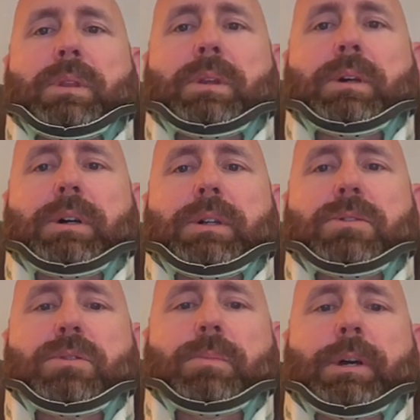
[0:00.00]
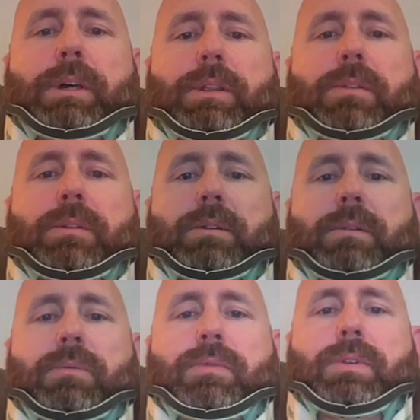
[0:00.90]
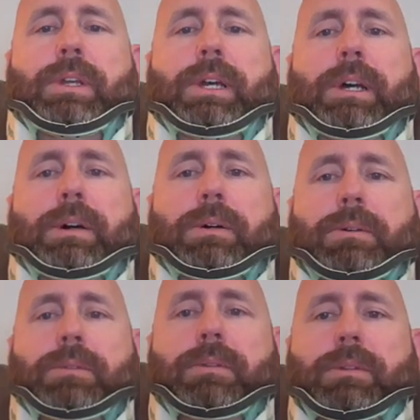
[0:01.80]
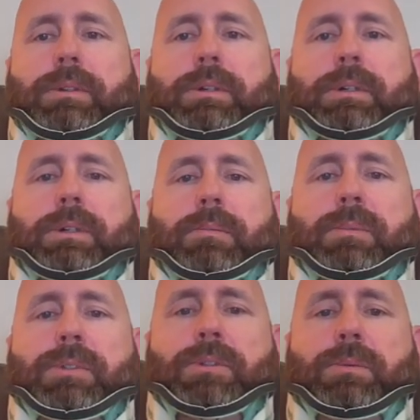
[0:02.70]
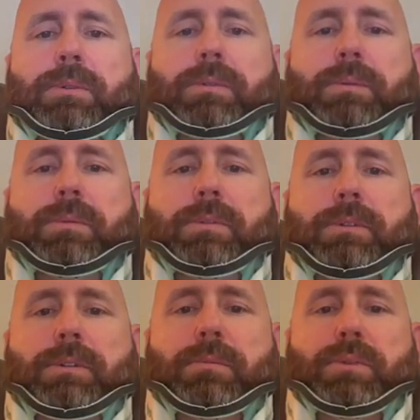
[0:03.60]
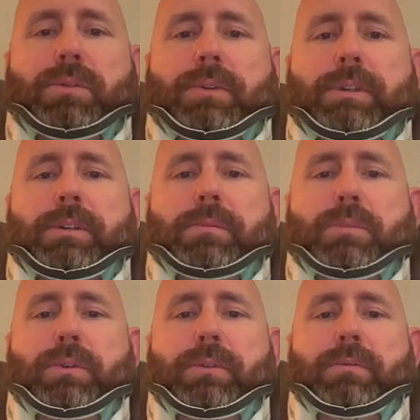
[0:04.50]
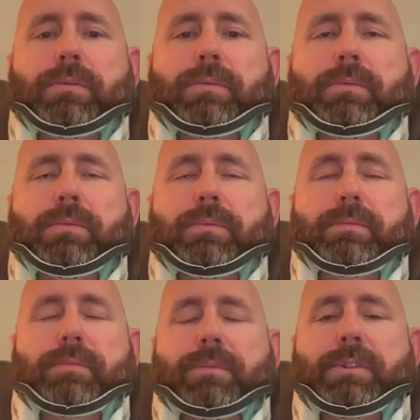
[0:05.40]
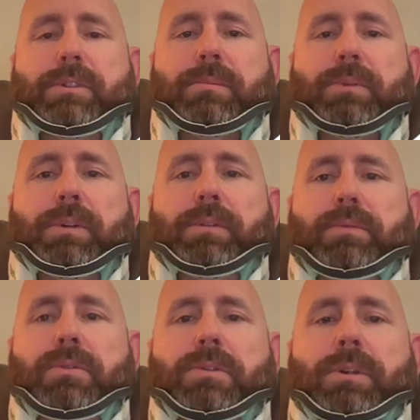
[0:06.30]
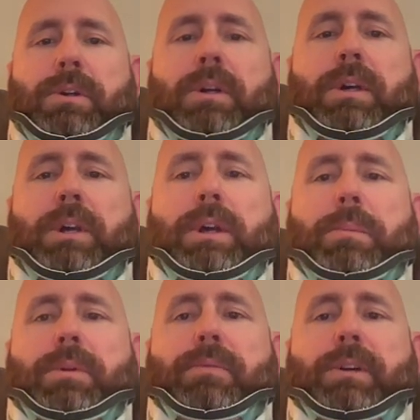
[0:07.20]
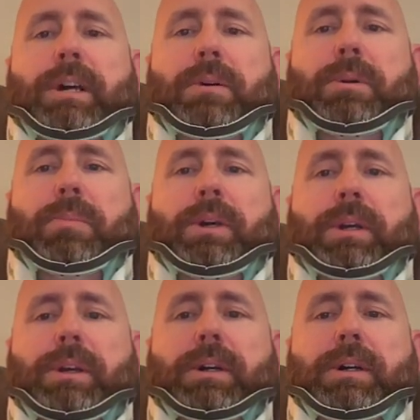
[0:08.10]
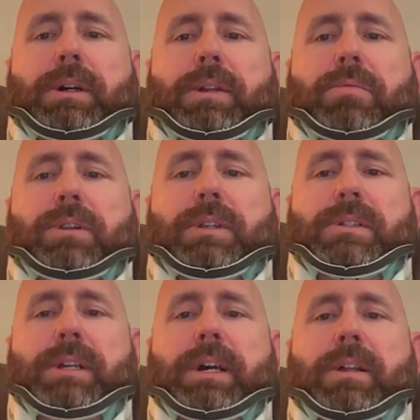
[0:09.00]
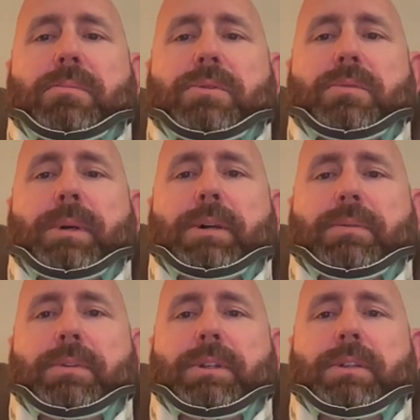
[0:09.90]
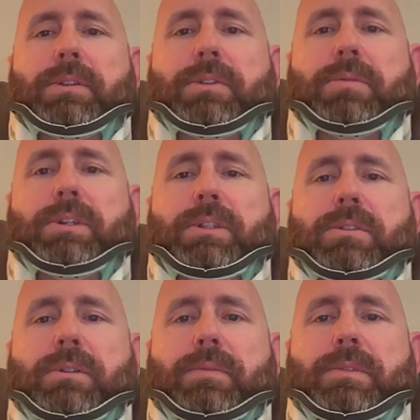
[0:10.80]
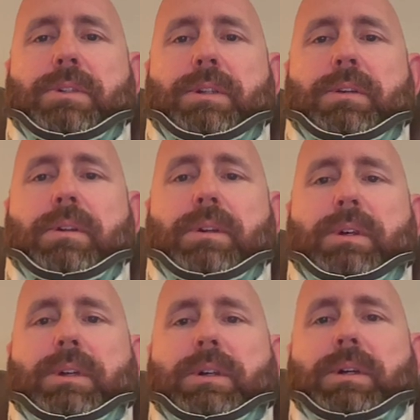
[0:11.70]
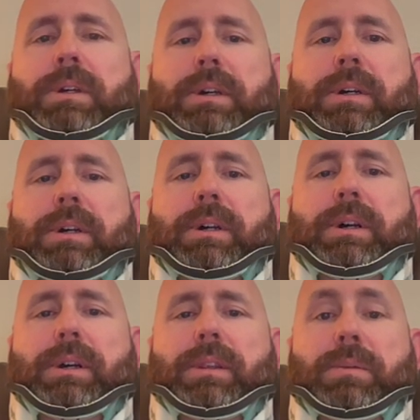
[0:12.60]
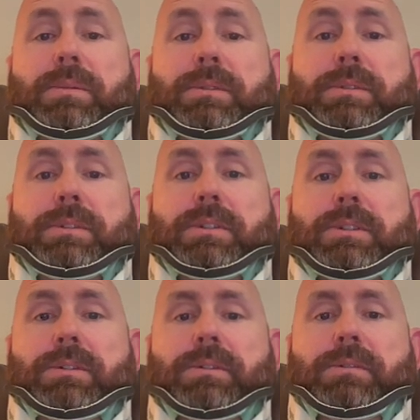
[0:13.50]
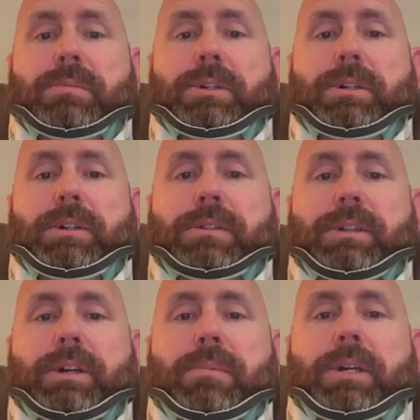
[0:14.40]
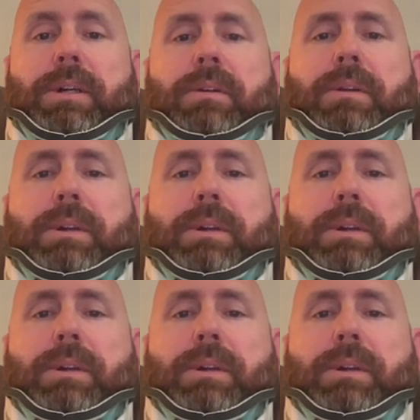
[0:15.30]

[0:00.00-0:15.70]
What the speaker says: Toolpath for now, I'm sure we'll improve it moving at some point in the future. But for now, we pick a 3D scallop toolpath for any of the 3D surfacing. That was a decision, to be honest, that I made.